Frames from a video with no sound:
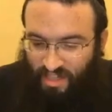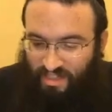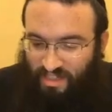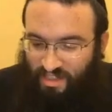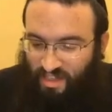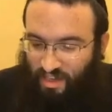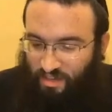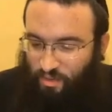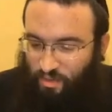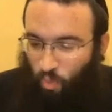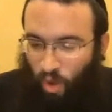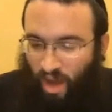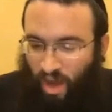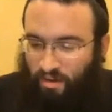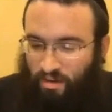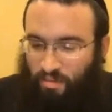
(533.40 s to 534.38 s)
Because he tells us,
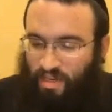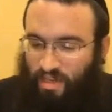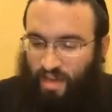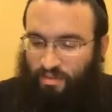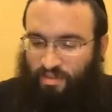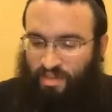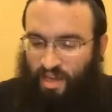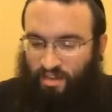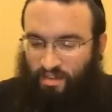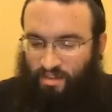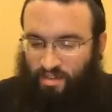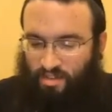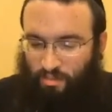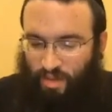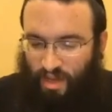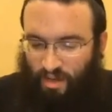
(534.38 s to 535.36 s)
why did Rabbi Nachman tell
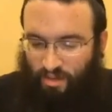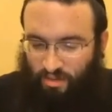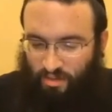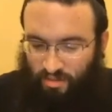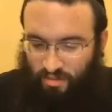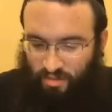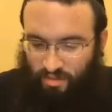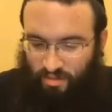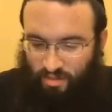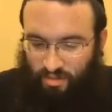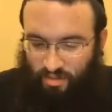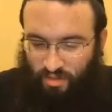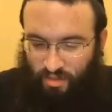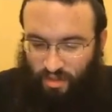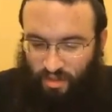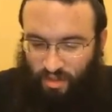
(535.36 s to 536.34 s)
us about the
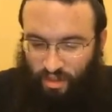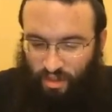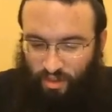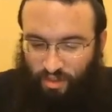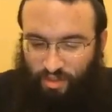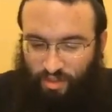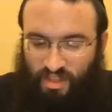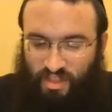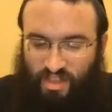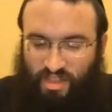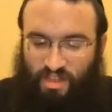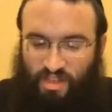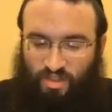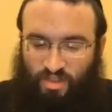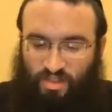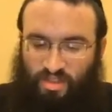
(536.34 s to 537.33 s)

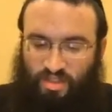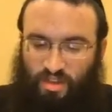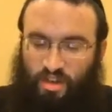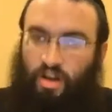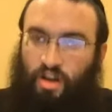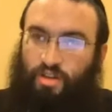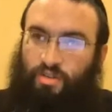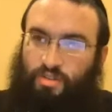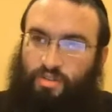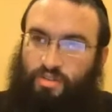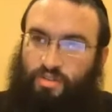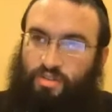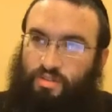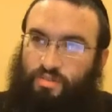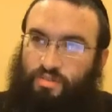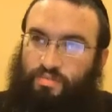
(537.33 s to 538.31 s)
Yigius and the
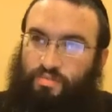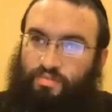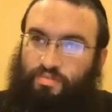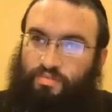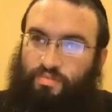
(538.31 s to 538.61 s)
Sakanos?